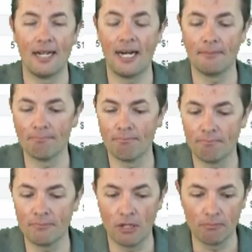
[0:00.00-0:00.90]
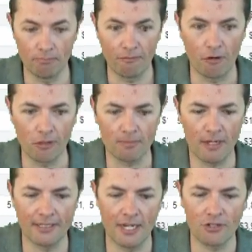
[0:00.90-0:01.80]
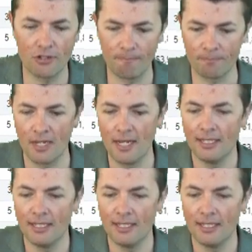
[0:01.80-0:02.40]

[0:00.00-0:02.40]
focus my attention on.